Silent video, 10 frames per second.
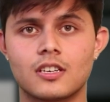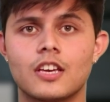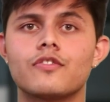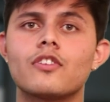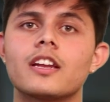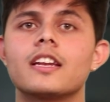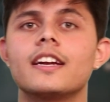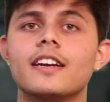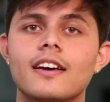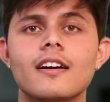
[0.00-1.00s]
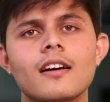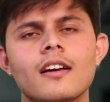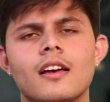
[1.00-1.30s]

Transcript: if you are in India,